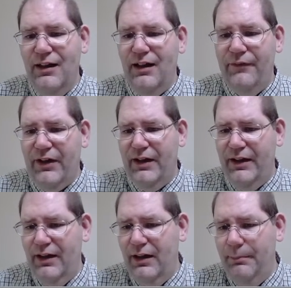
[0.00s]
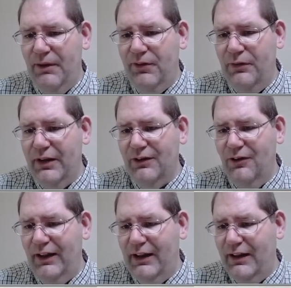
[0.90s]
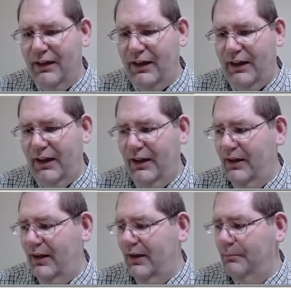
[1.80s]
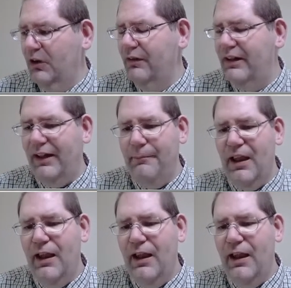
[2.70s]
I've got a Buffalo nickel and a Mercury dime.